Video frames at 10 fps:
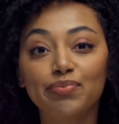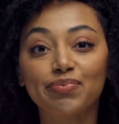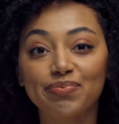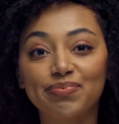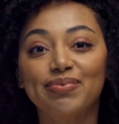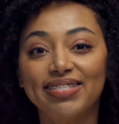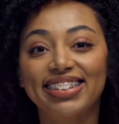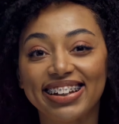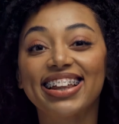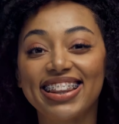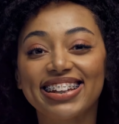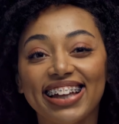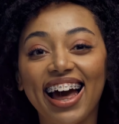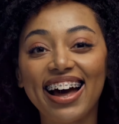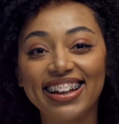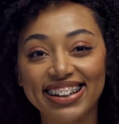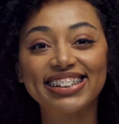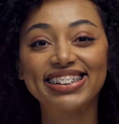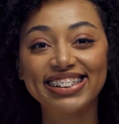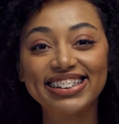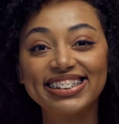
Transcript: and get yourself as functionally